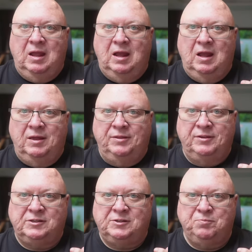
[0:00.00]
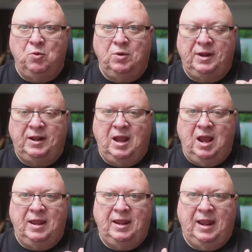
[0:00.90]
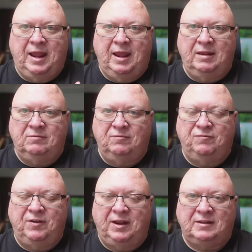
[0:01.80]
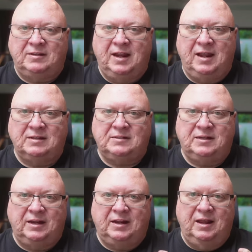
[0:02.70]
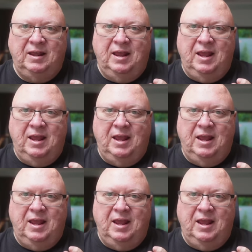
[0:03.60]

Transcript: This morning I had fantastic